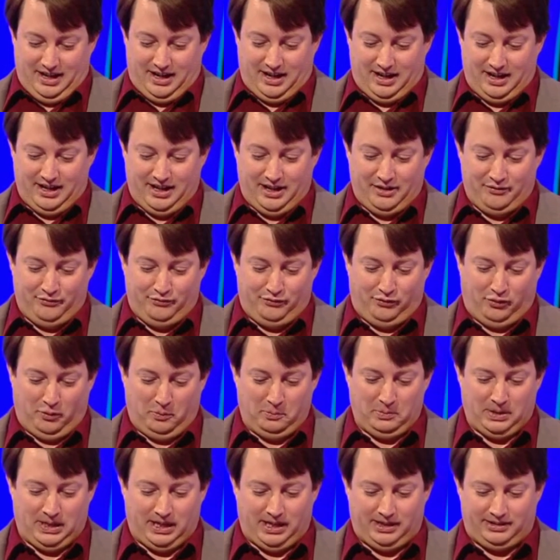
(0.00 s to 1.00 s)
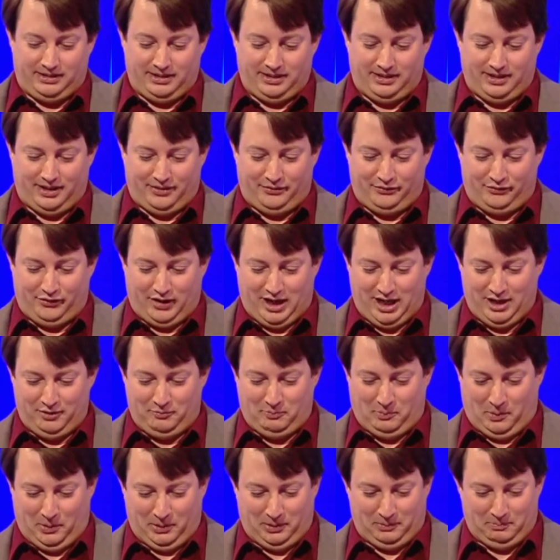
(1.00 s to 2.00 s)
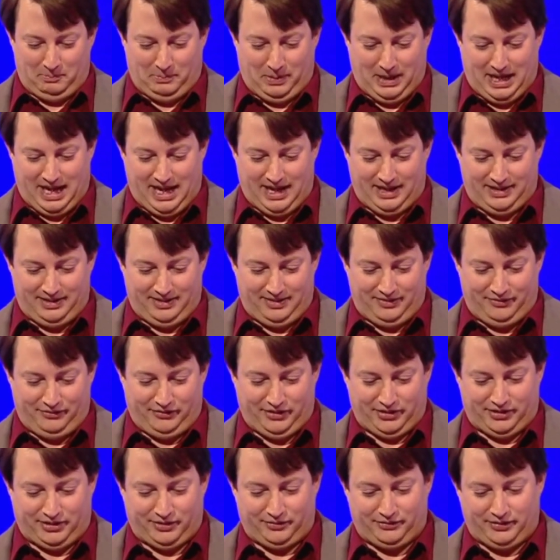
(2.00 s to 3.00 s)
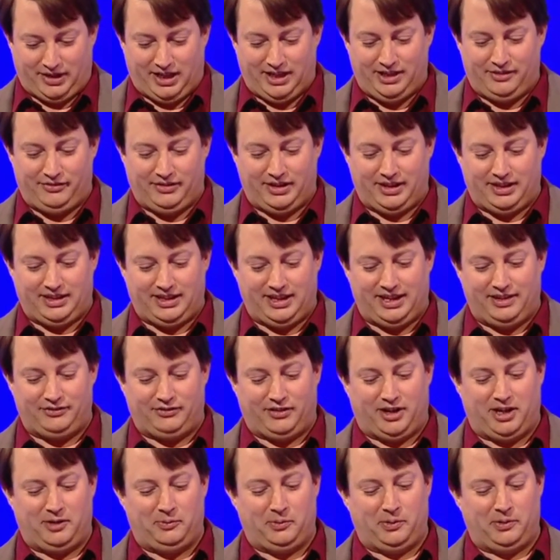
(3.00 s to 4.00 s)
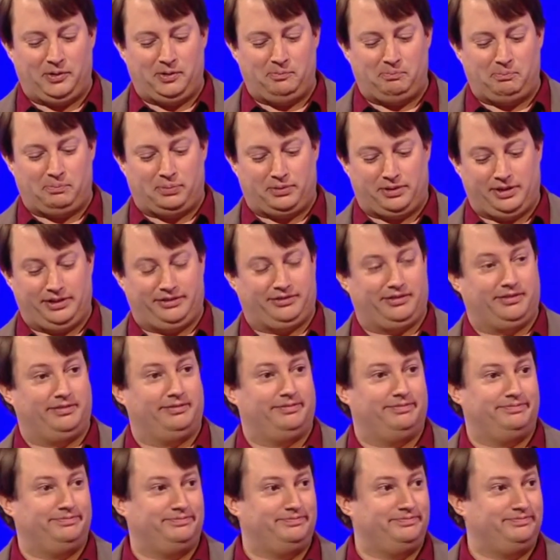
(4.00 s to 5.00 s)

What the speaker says: I have formulated a 5-point plan for surviving if I were in prison.